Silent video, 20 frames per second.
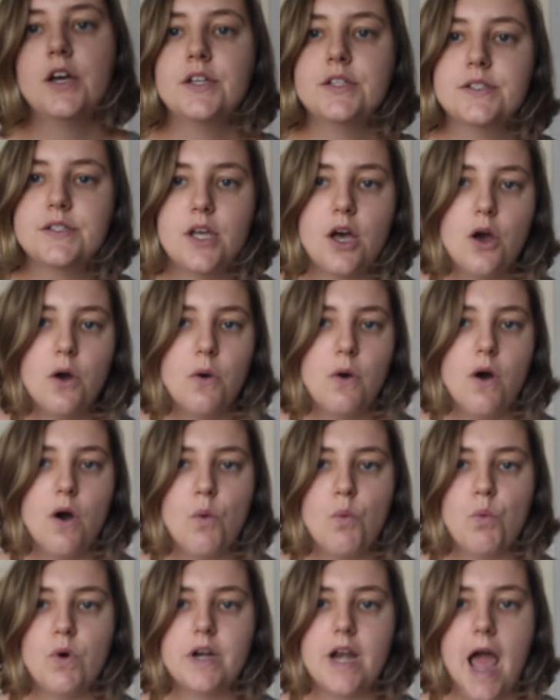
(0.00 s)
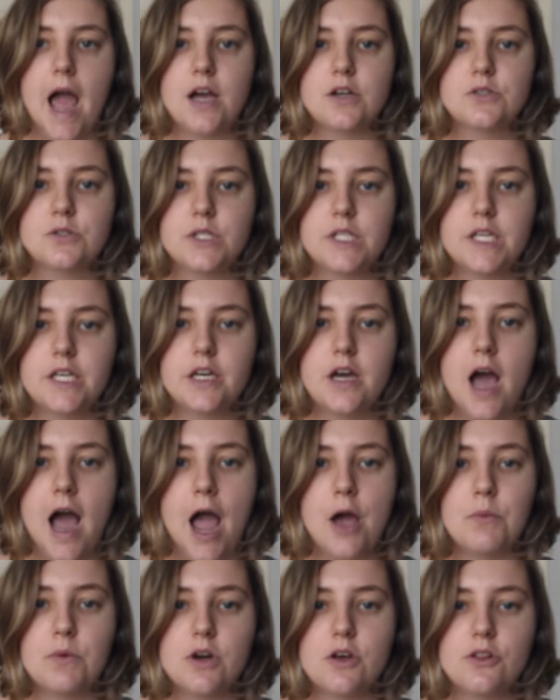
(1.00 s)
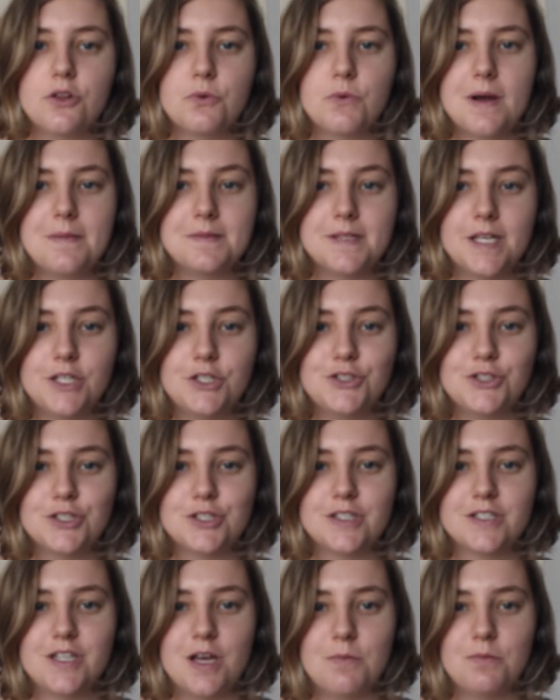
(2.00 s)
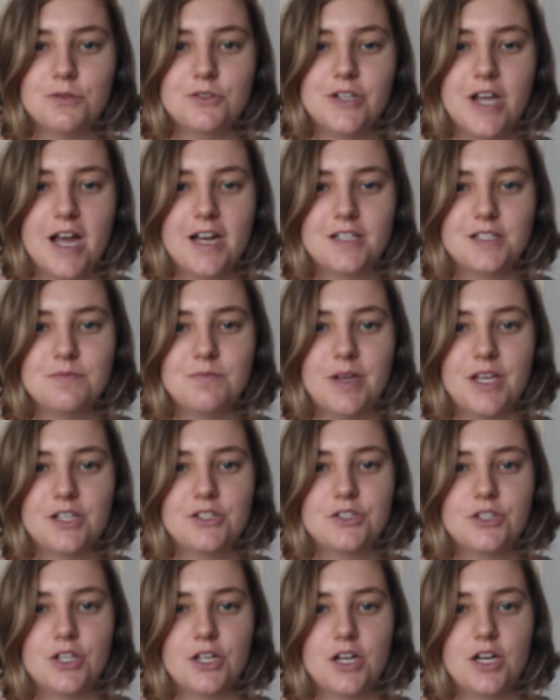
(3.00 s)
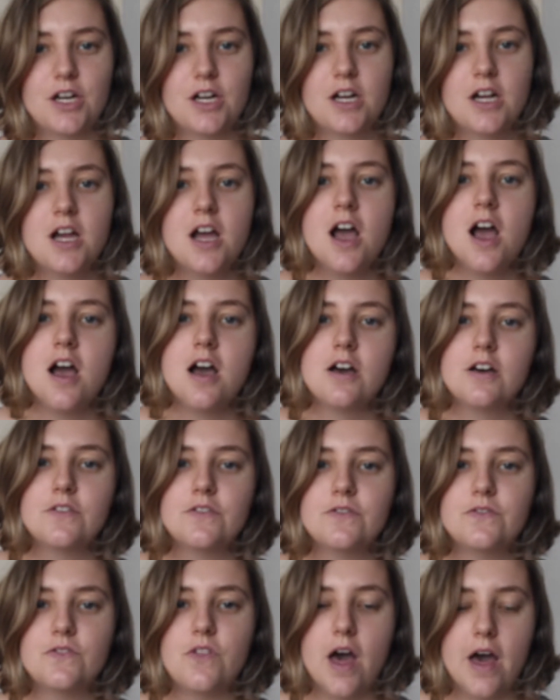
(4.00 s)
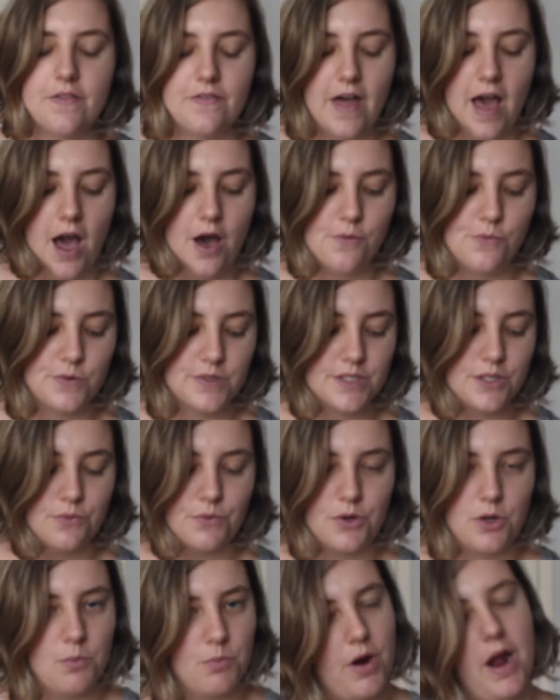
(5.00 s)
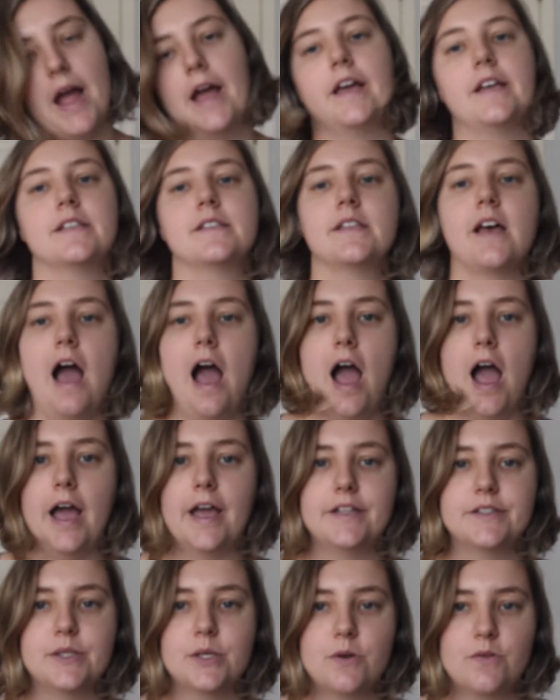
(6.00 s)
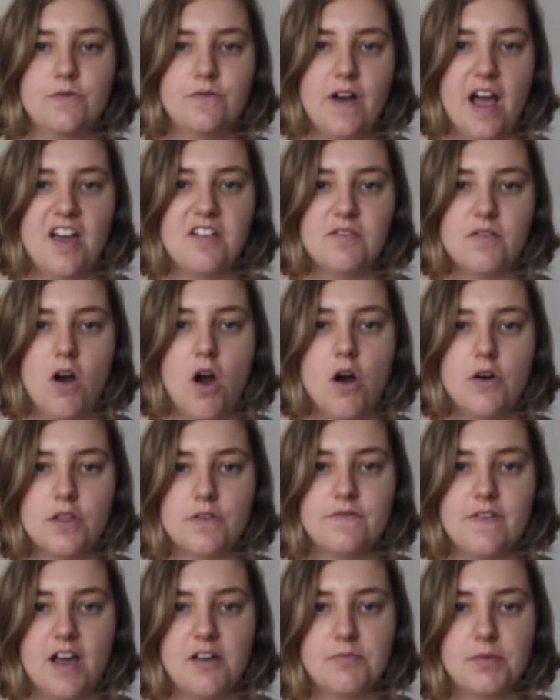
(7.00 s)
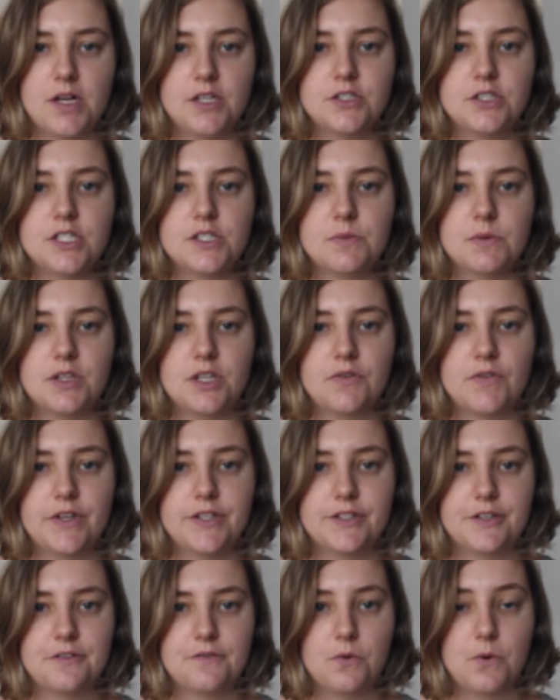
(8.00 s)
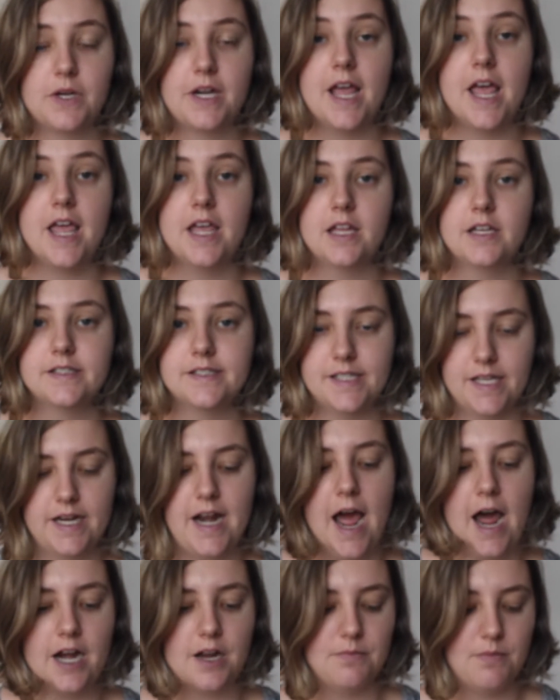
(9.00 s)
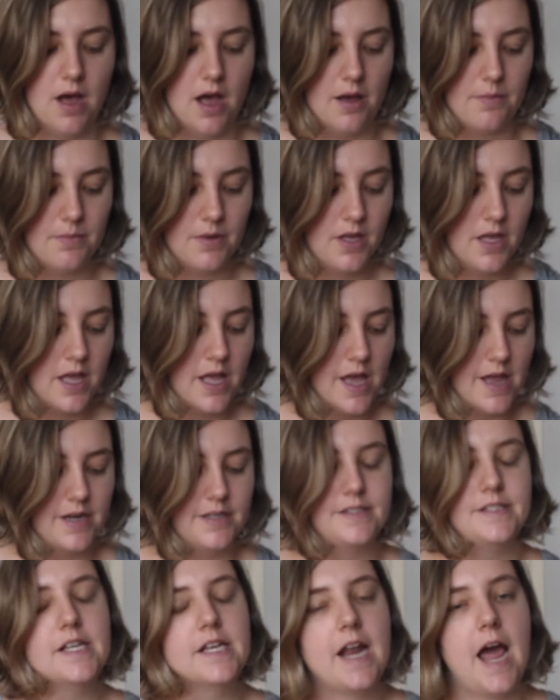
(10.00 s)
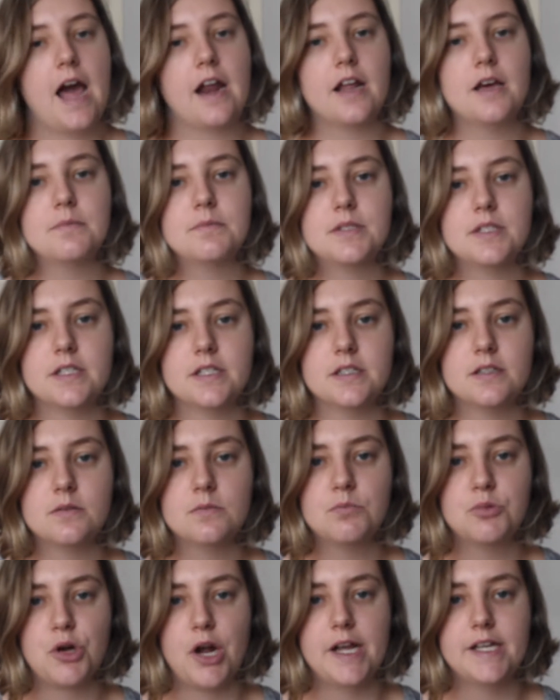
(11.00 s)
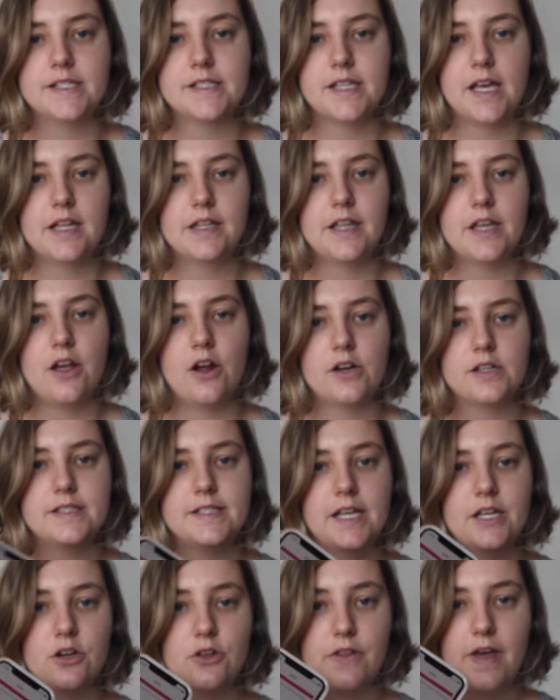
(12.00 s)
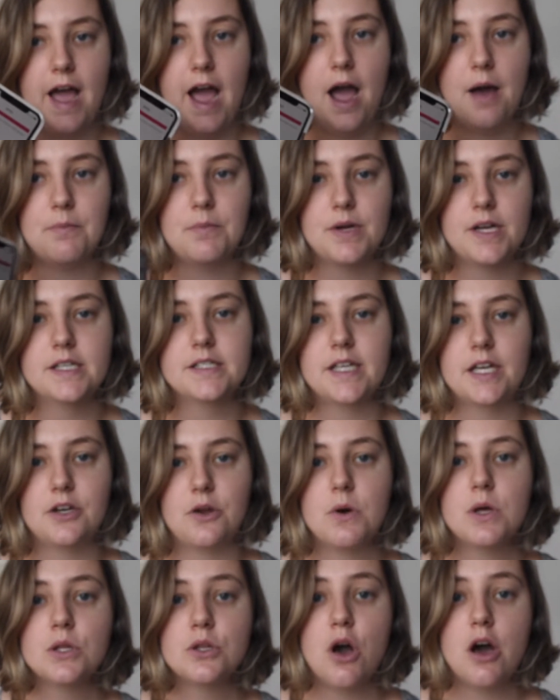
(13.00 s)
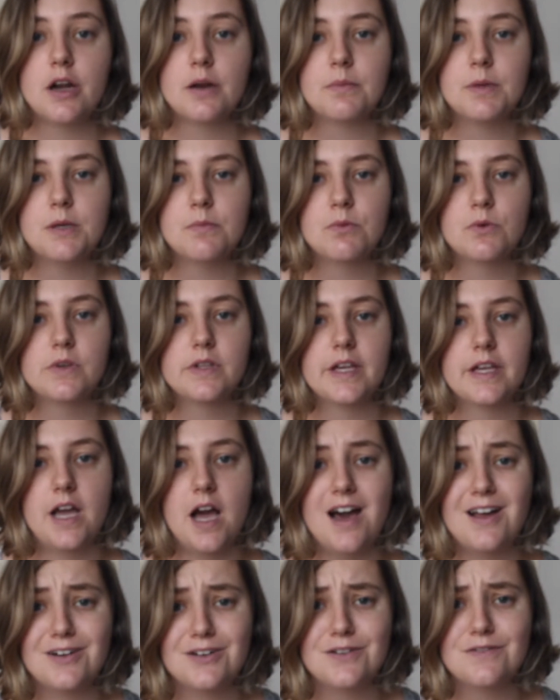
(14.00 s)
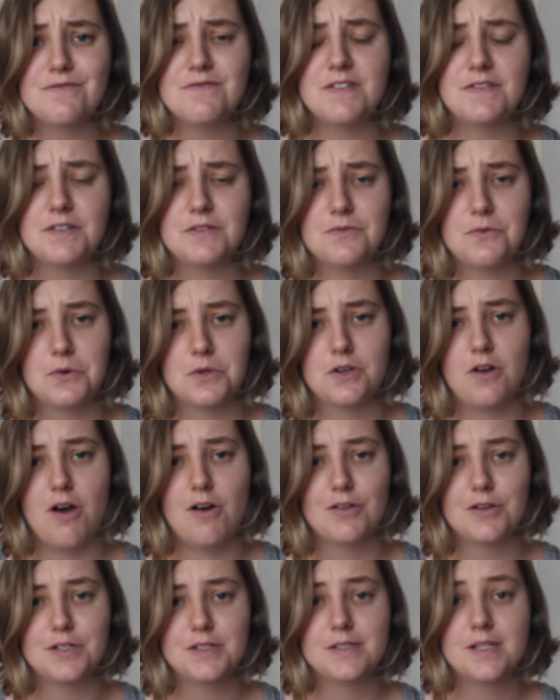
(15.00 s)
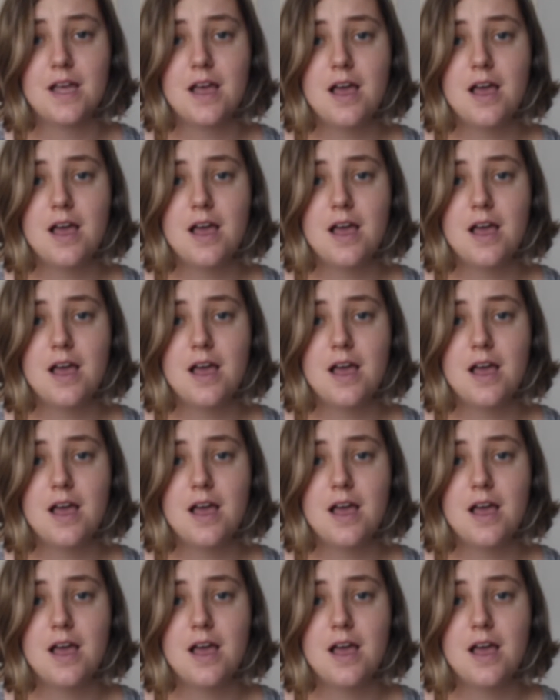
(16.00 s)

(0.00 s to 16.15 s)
So when I went on their website just to double check to make sure that was the real price. I took all the 5 brushes, what they retail for, and it did add them up, and it did add up to the price that they are saying on the app, because I know a lot of people were like, $154,